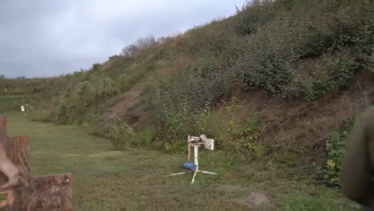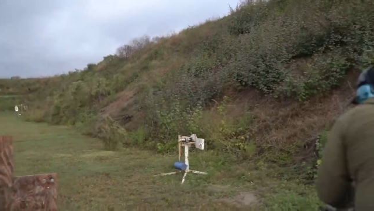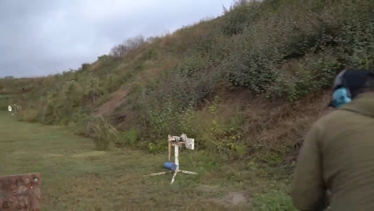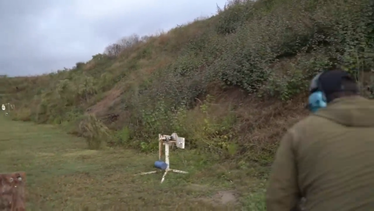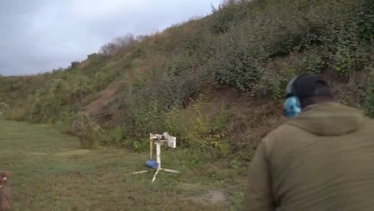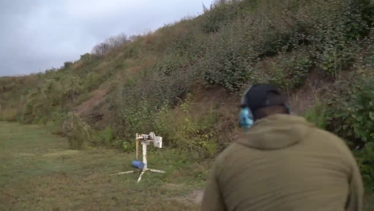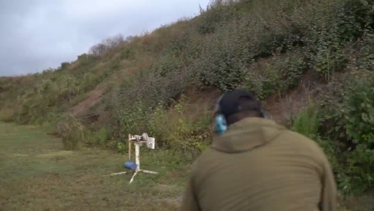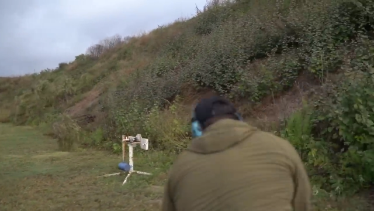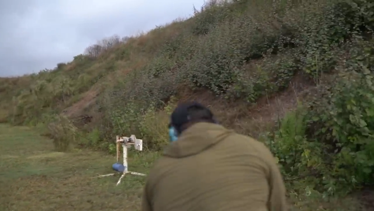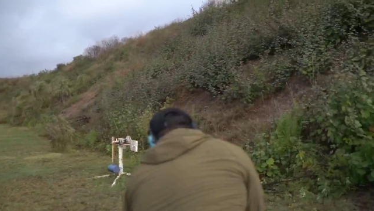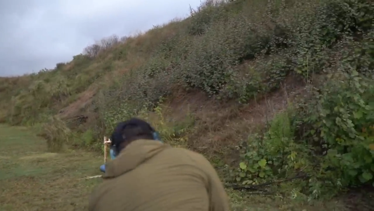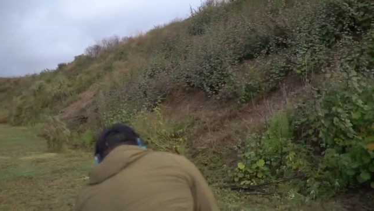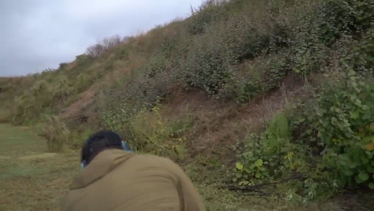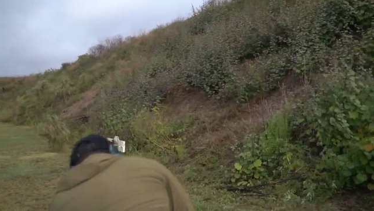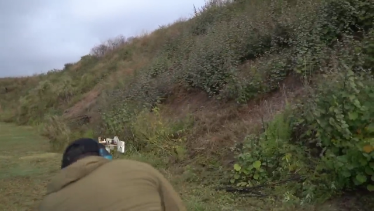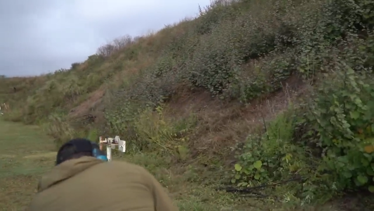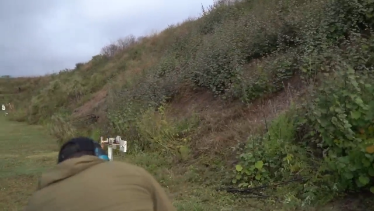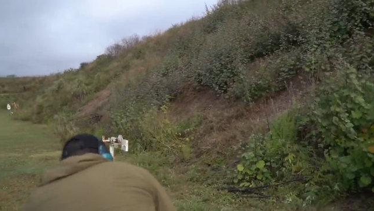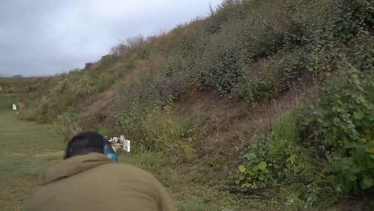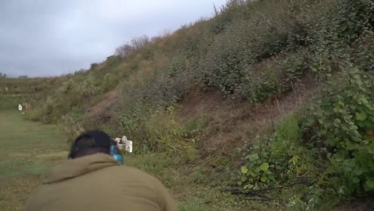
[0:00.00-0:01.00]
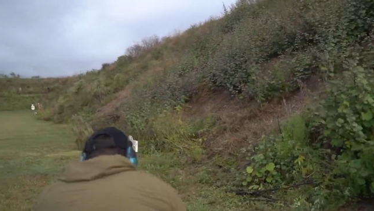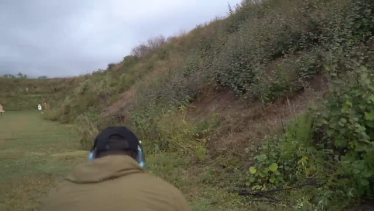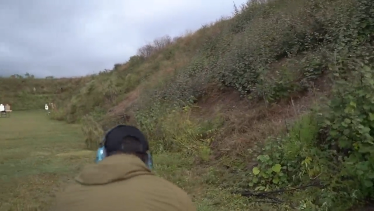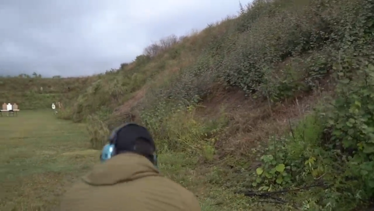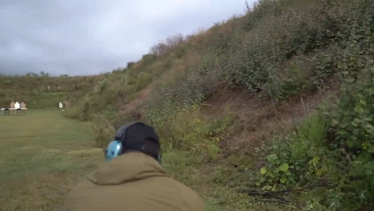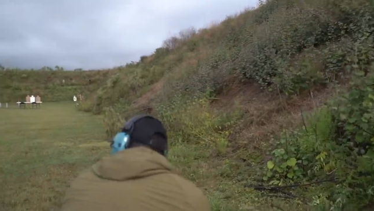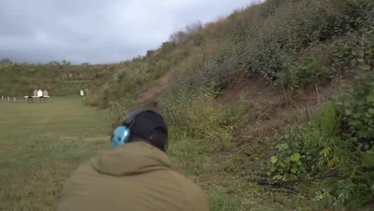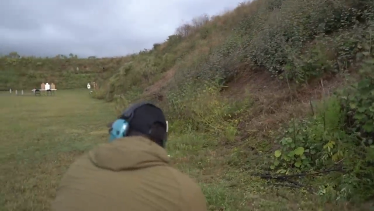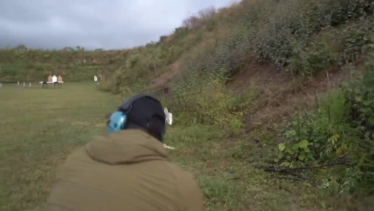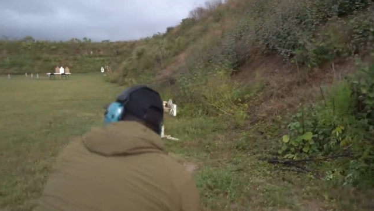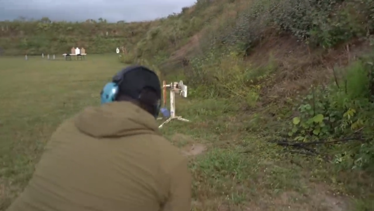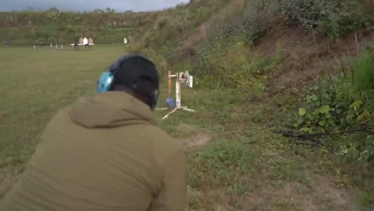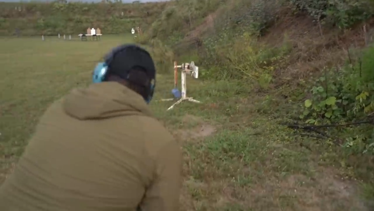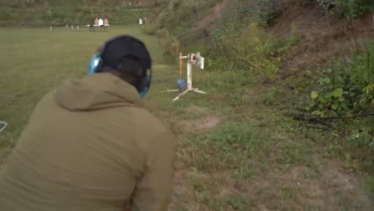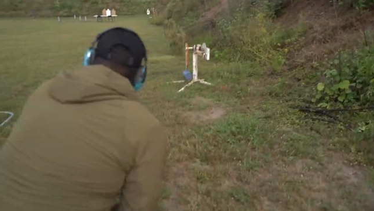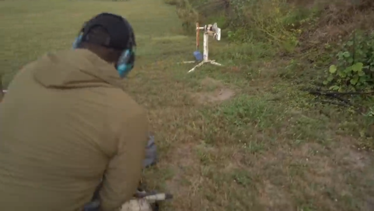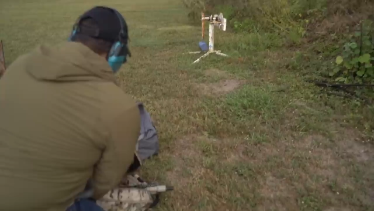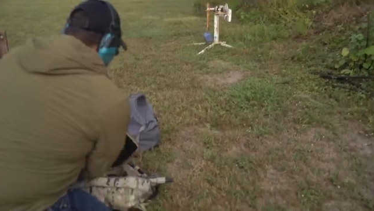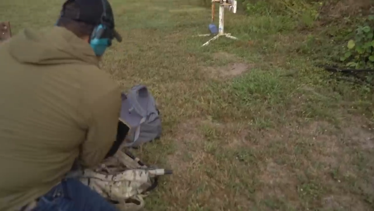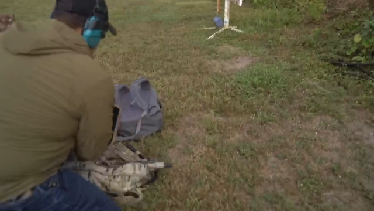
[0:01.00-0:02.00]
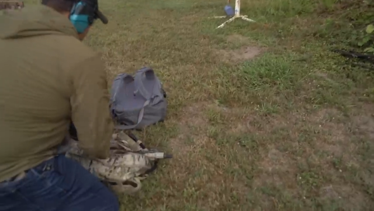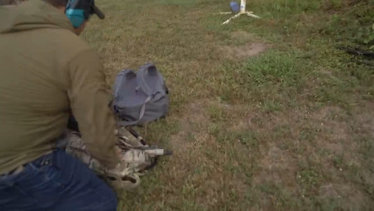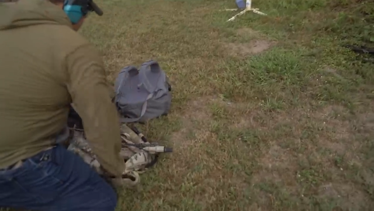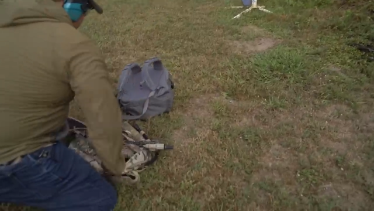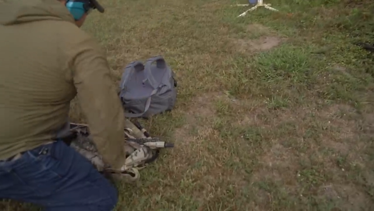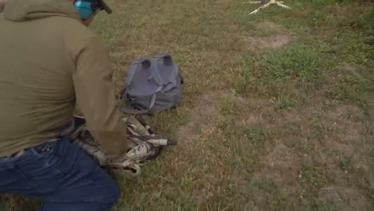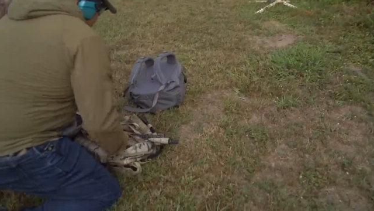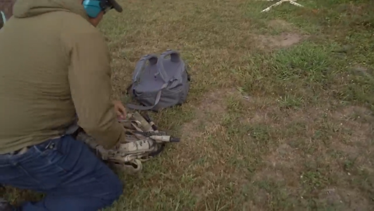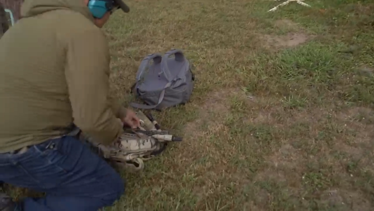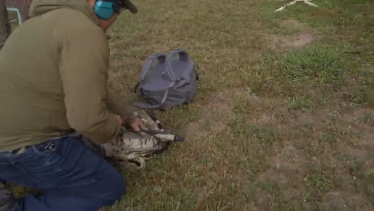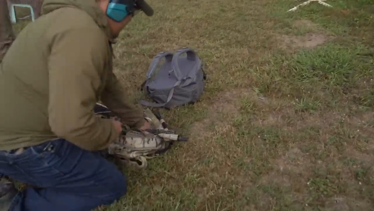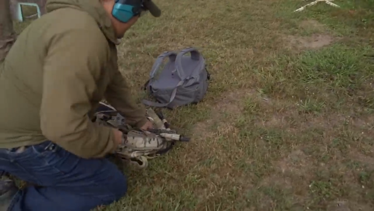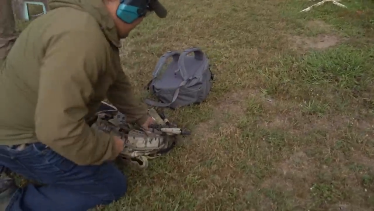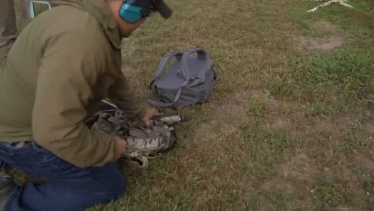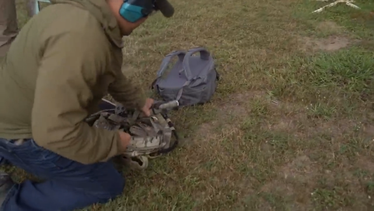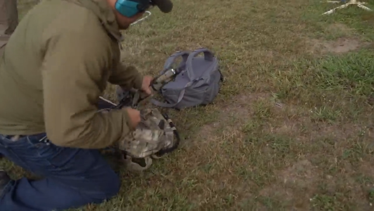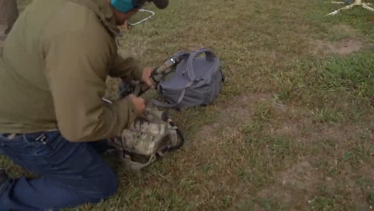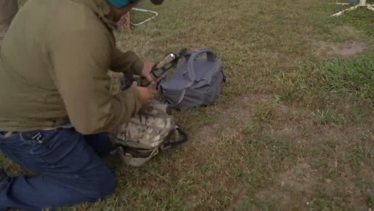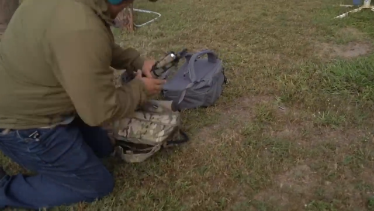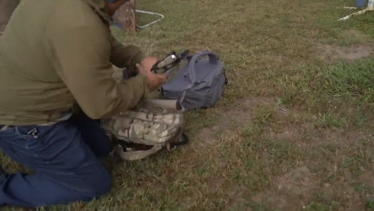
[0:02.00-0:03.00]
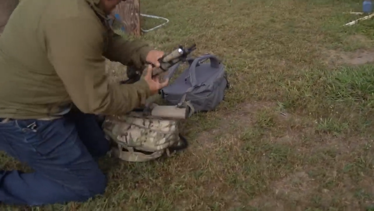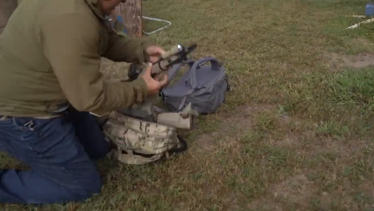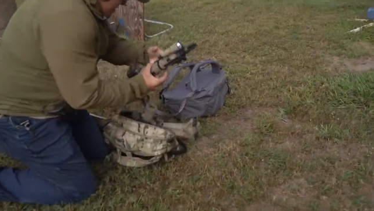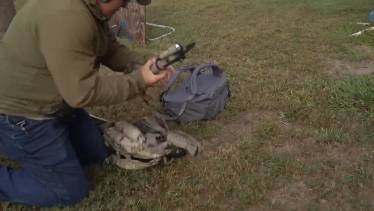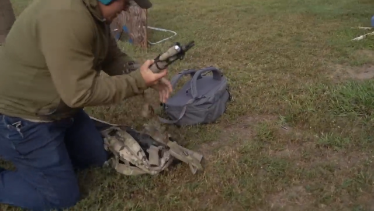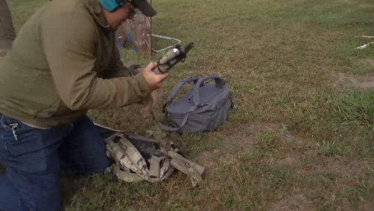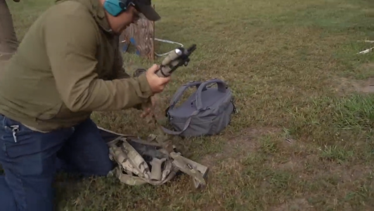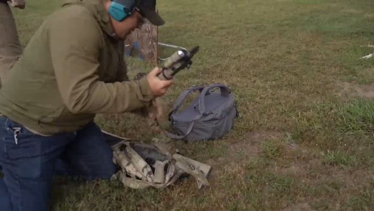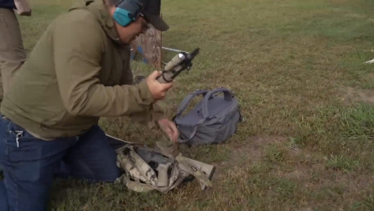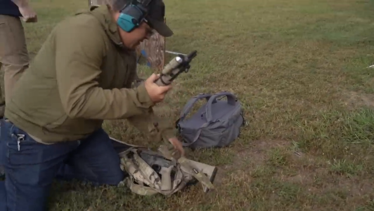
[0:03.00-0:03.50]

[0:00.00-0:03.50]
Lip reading: Nobody's mouth can be seen.